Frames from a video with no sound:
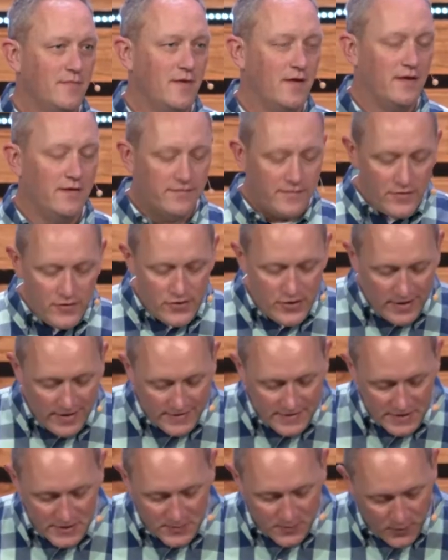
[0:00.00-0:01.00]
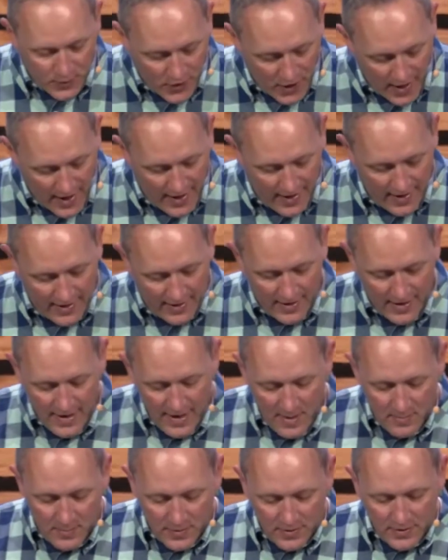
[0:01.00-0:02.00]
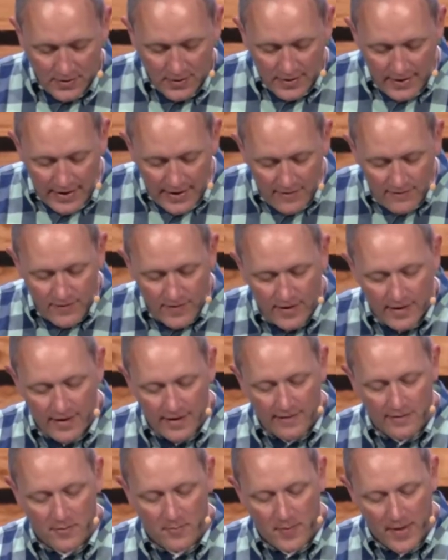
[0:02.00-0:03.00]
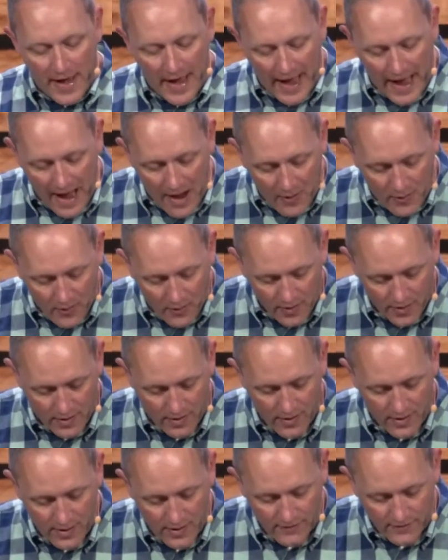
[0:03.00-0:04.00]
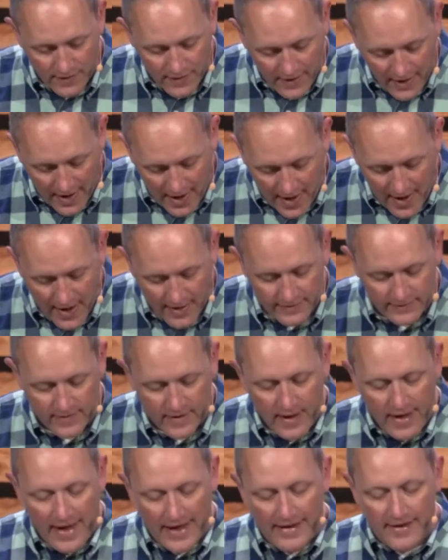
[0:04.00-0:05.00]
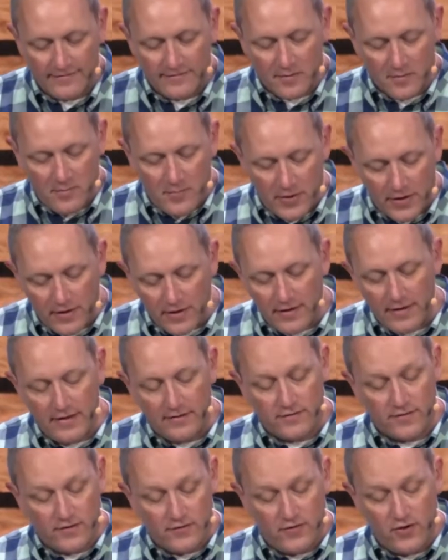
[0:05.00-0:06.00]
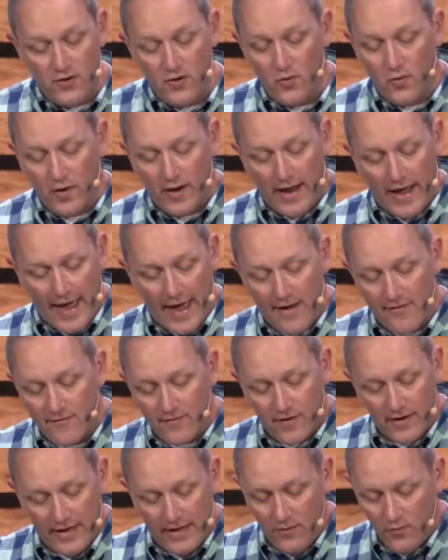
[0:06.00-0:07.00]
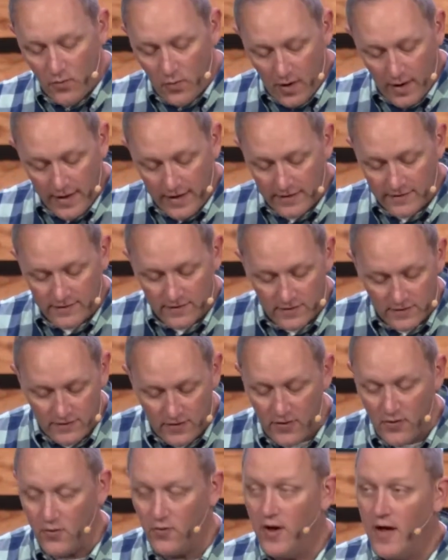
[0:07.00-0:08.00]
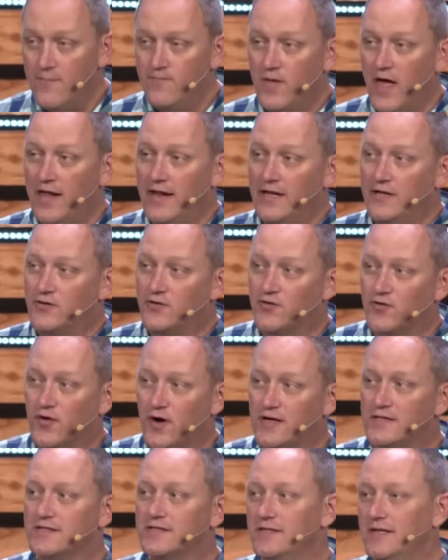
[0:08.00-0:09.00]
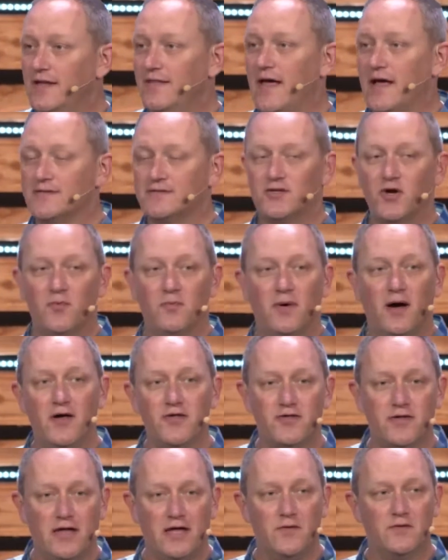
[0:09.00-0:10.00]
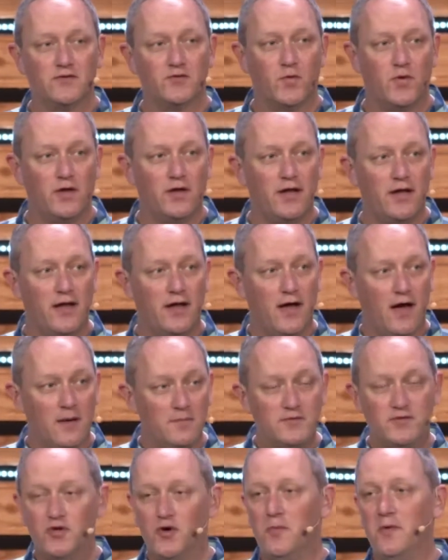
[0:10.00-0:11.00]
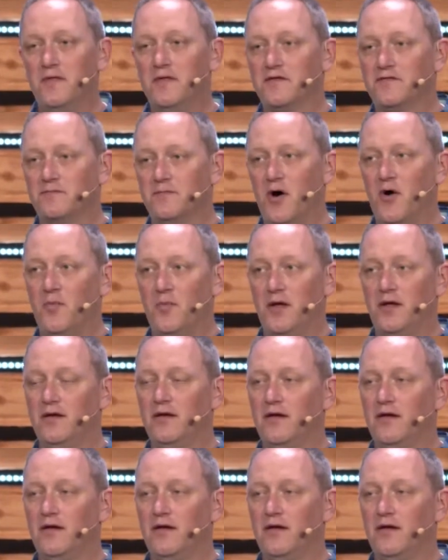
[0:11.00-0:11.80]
See, Jesus prayed believing in the power of God and his ability to do whatever he wanted to do. And he trusted in that so much that he was willing to come to him in this moment